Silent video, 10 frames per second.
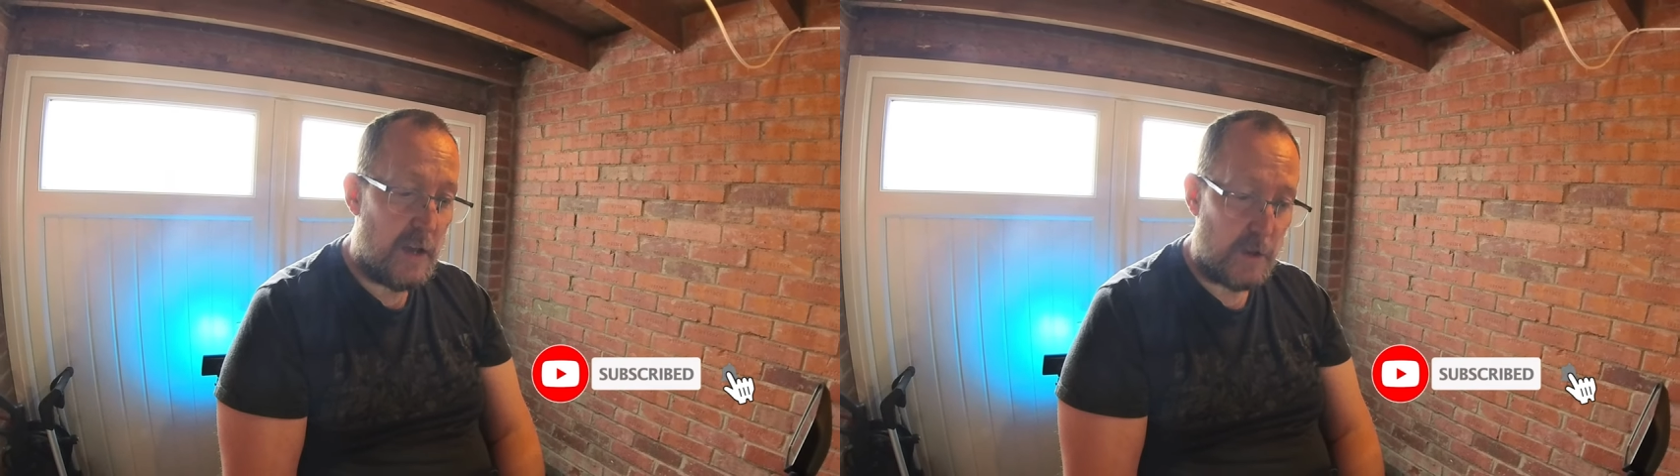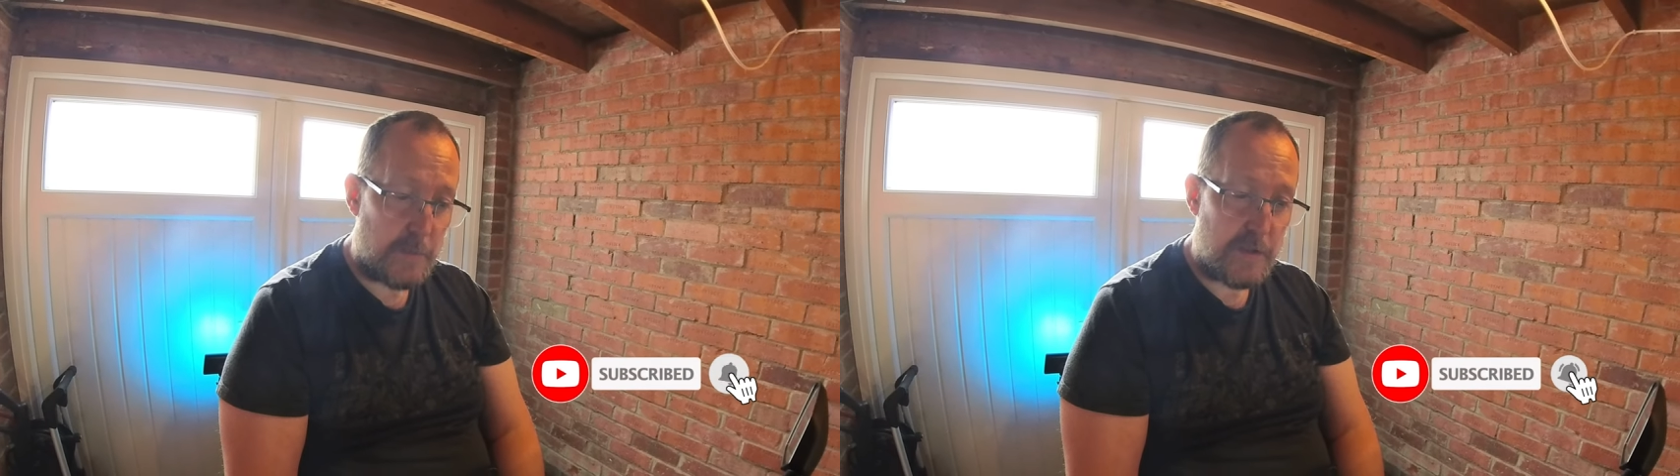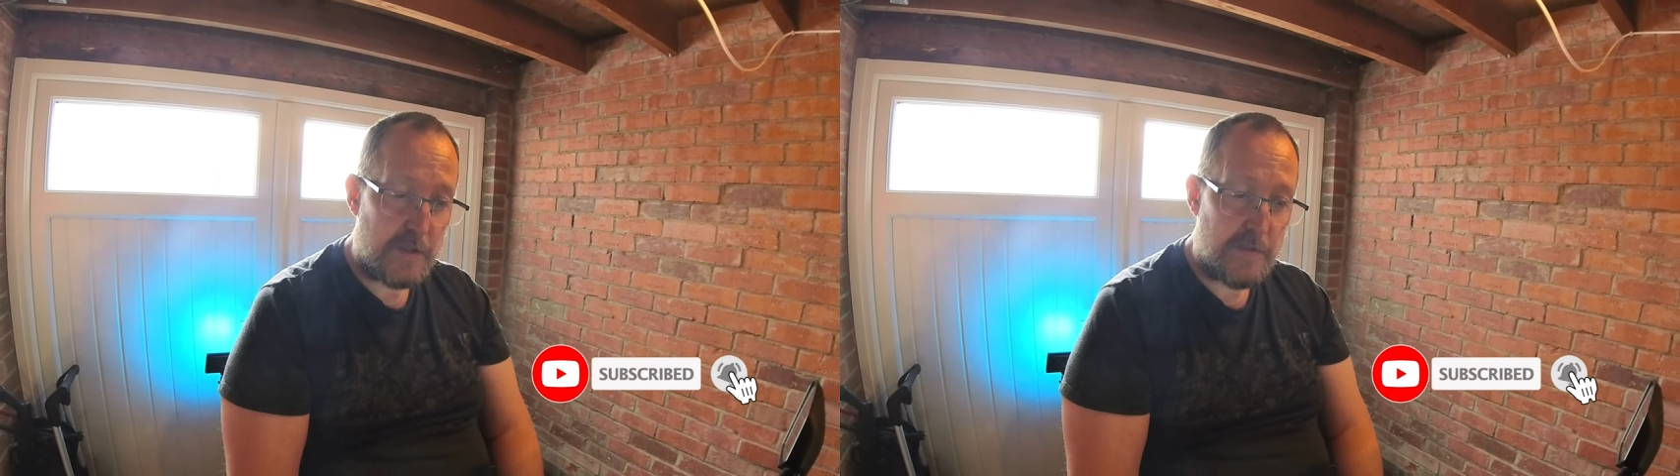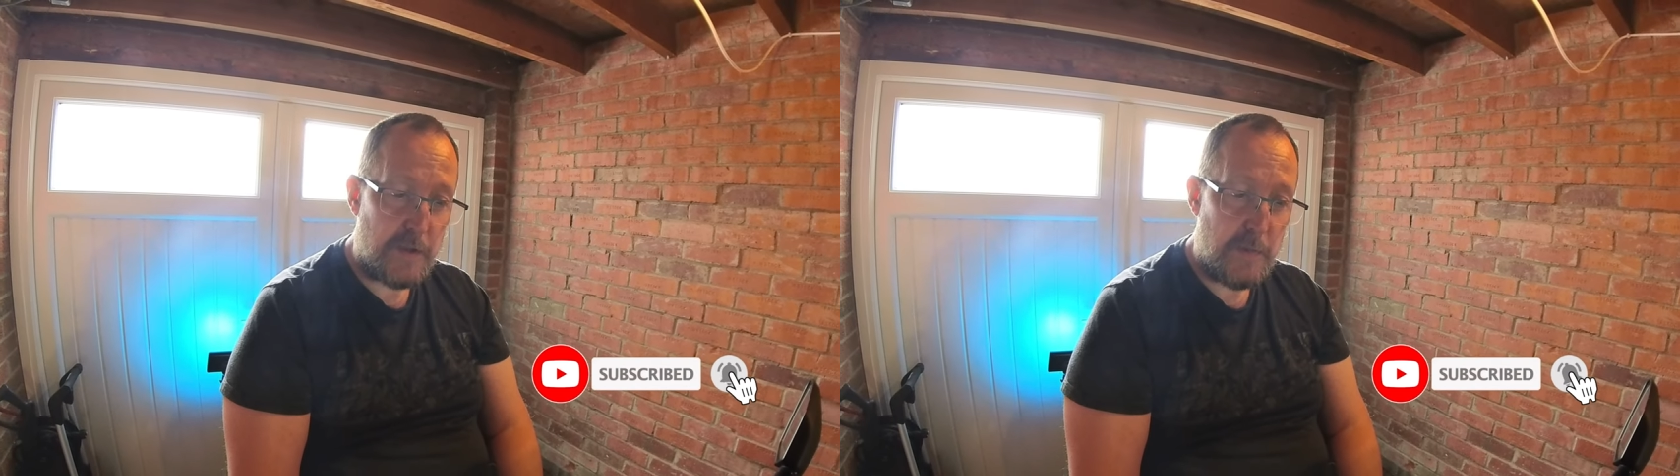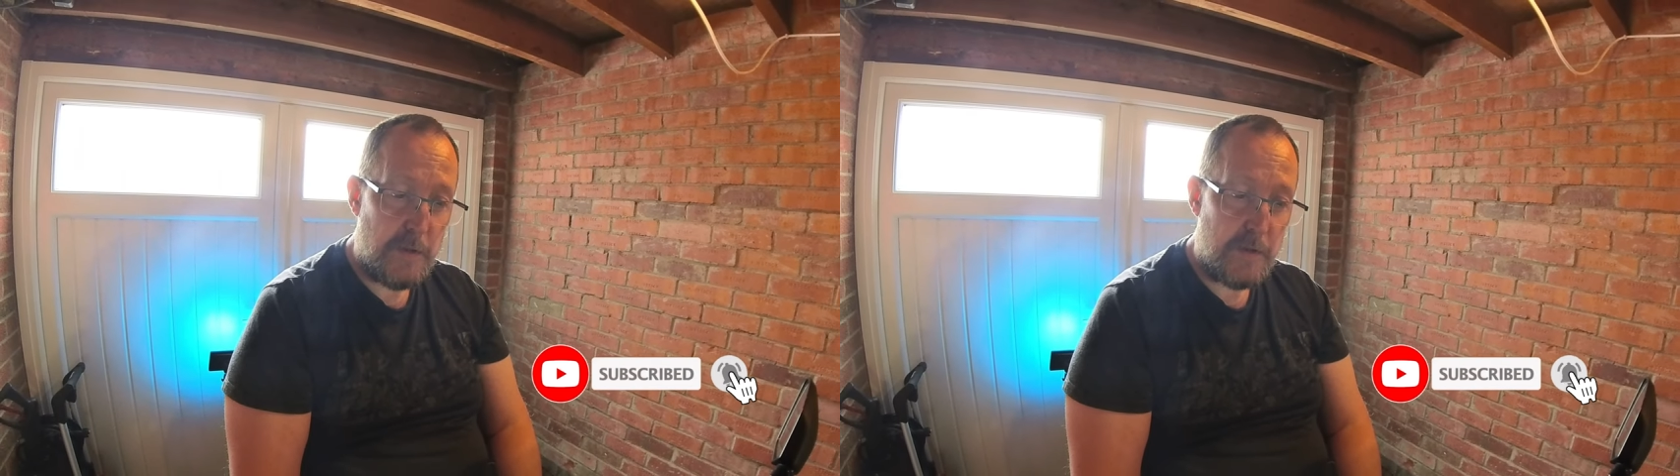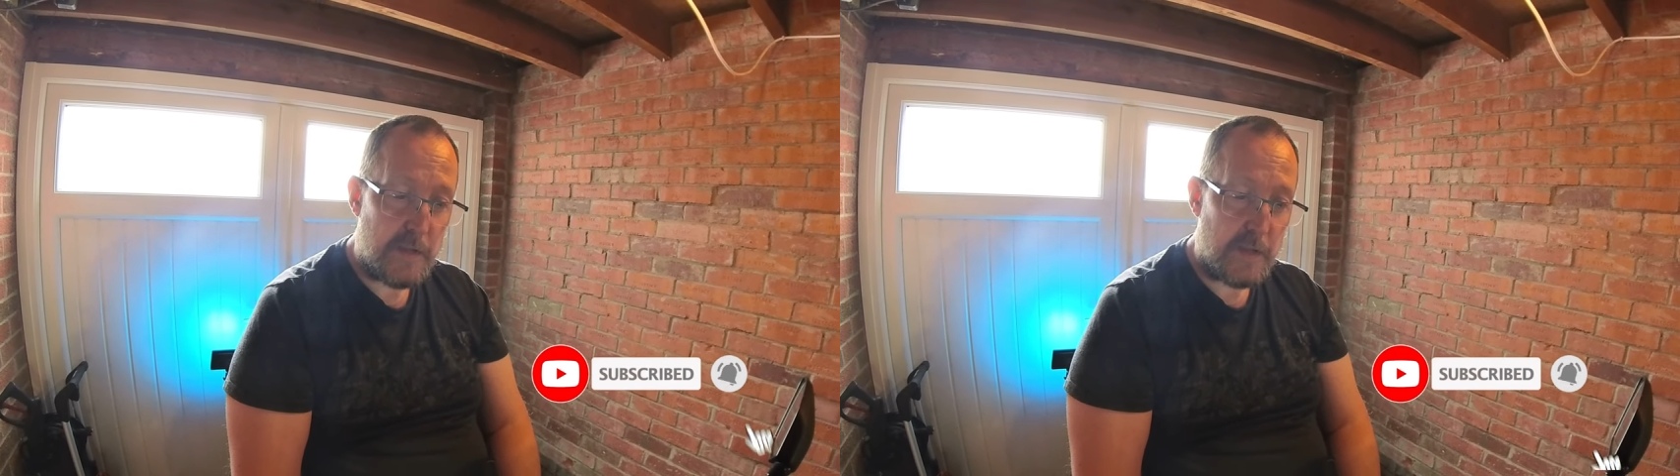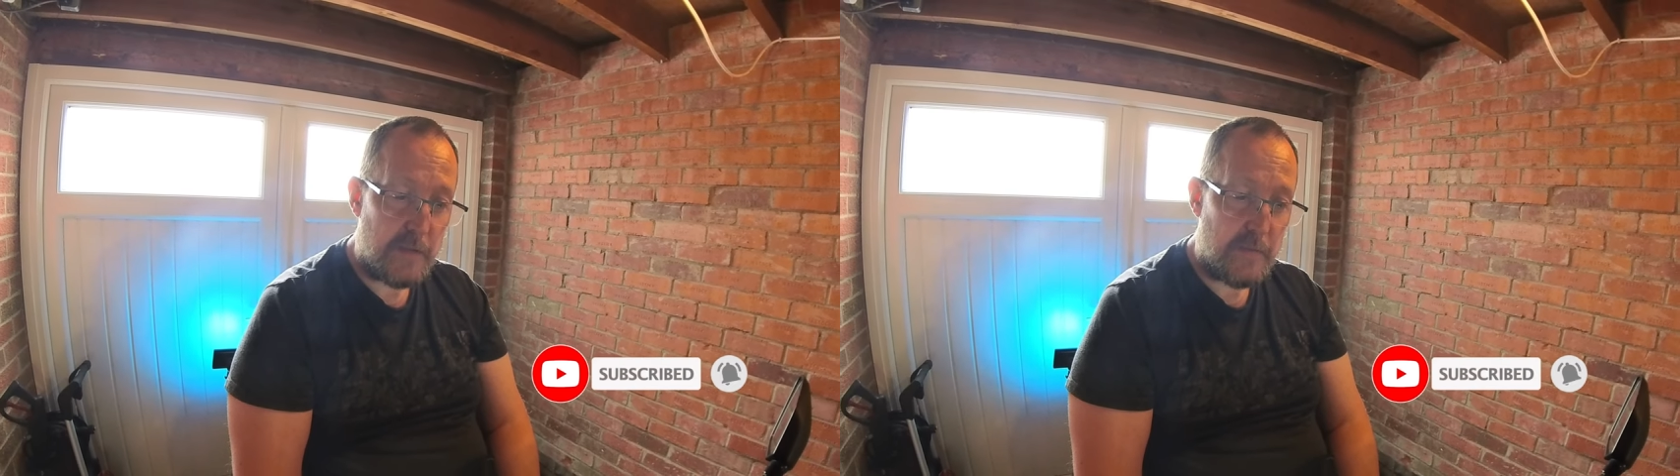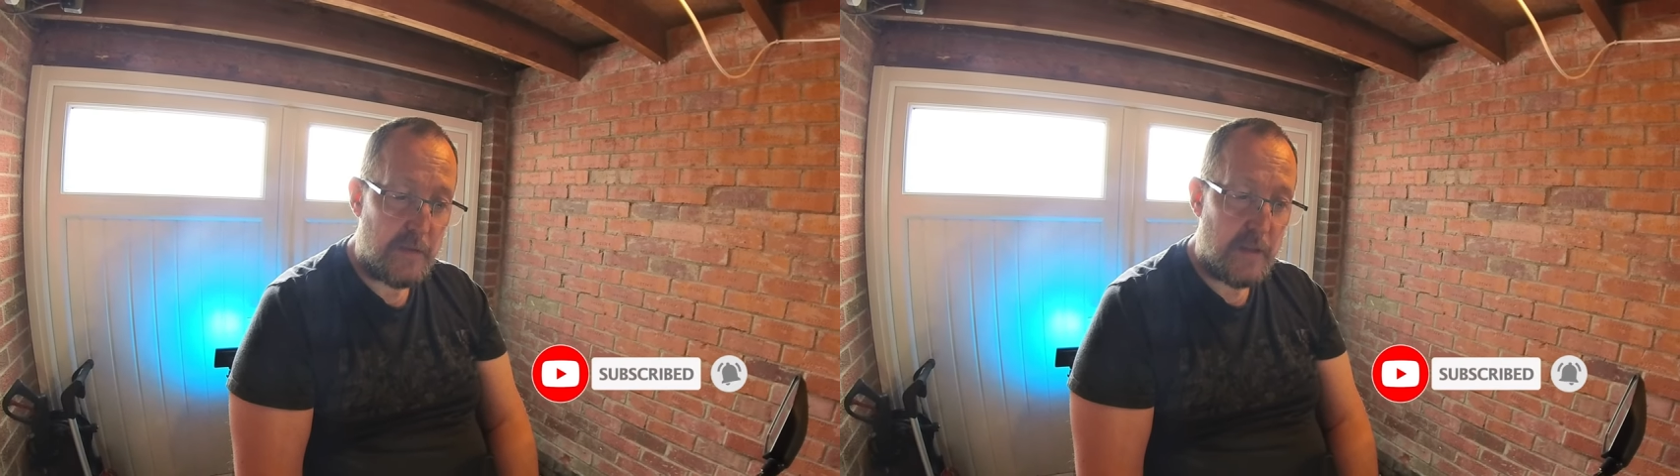and options for
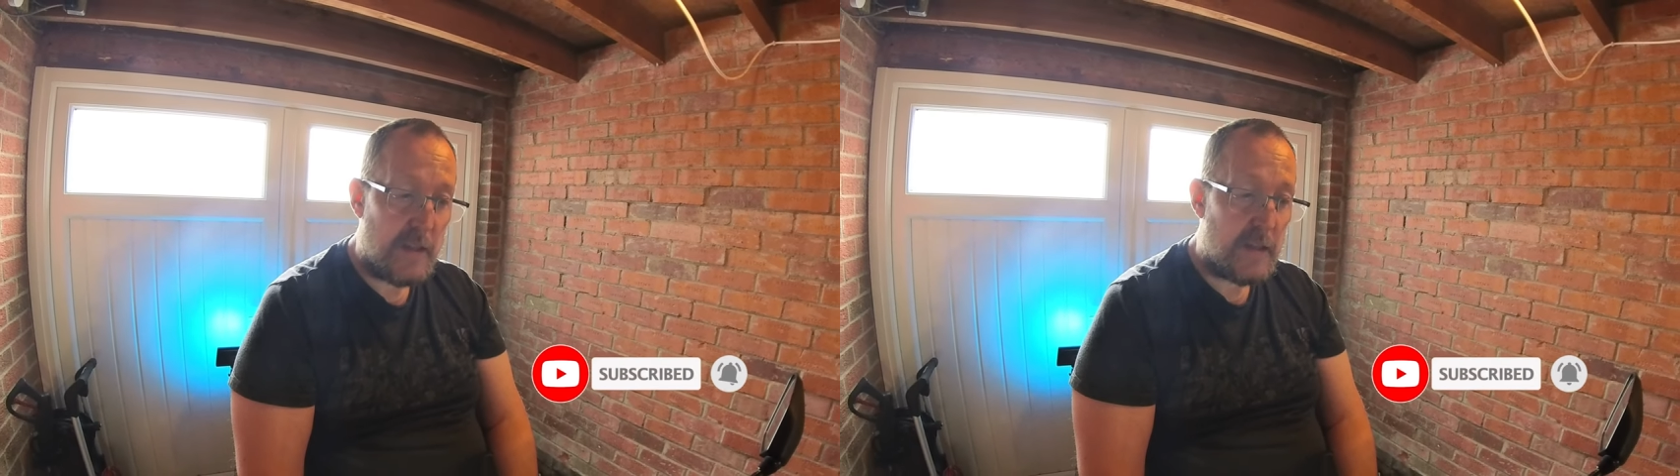commuting.